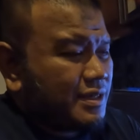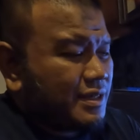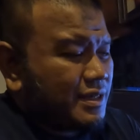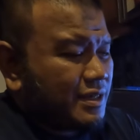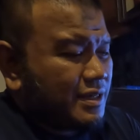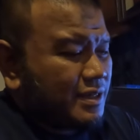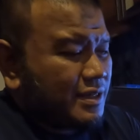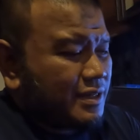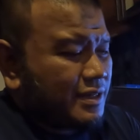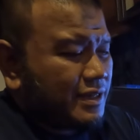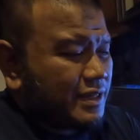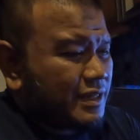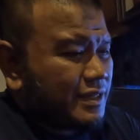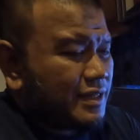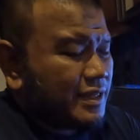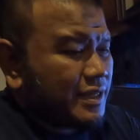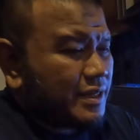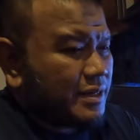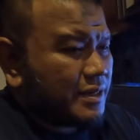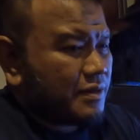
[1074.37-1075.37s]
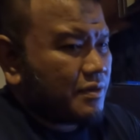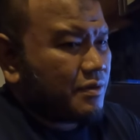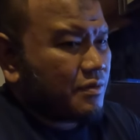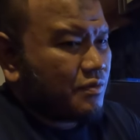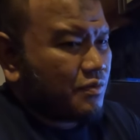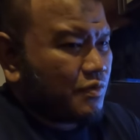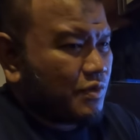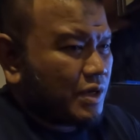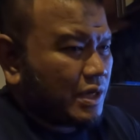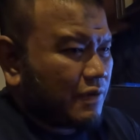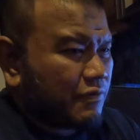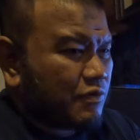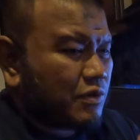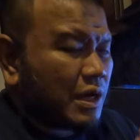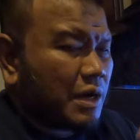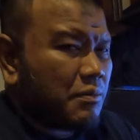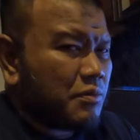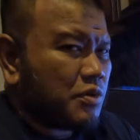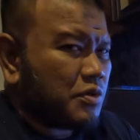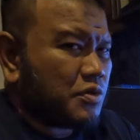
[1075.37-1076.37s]
And then we have to
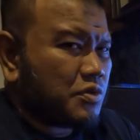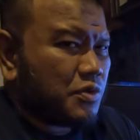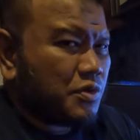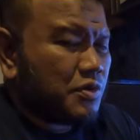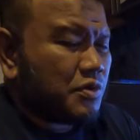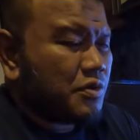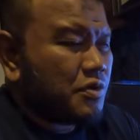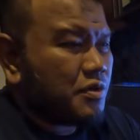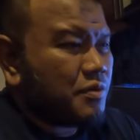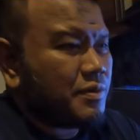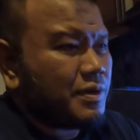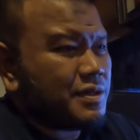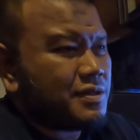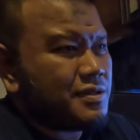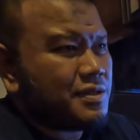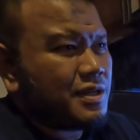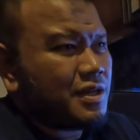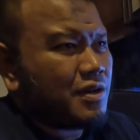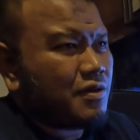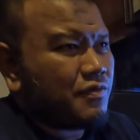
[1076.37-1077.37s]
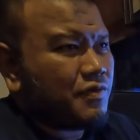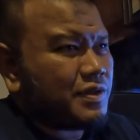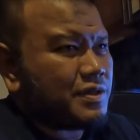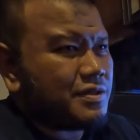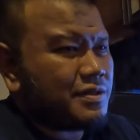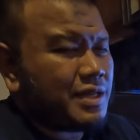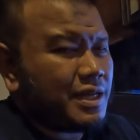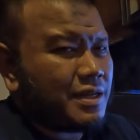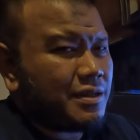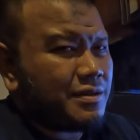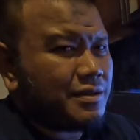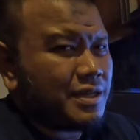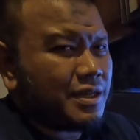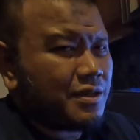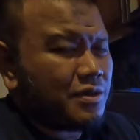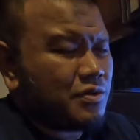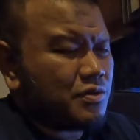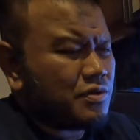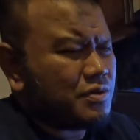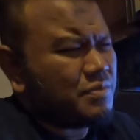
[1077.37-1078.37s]
upload to YouTube and see how fast that
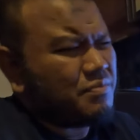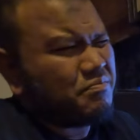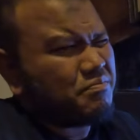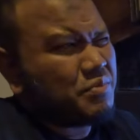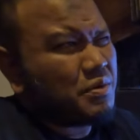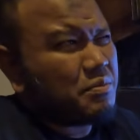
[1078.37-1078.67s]
goes.